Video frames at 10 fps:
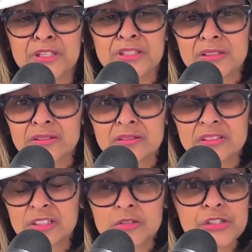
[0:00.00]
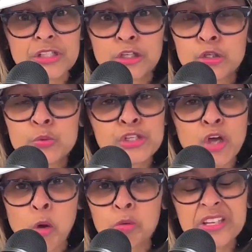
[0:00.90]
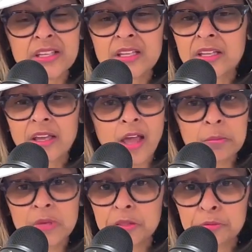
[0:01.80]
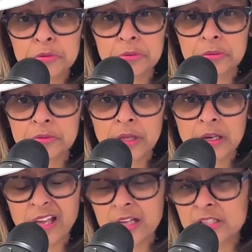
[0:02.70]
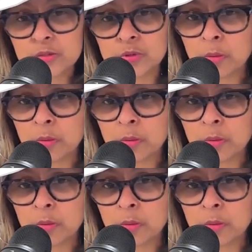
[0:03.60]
that, CQ was the only thing that got me through. And I just want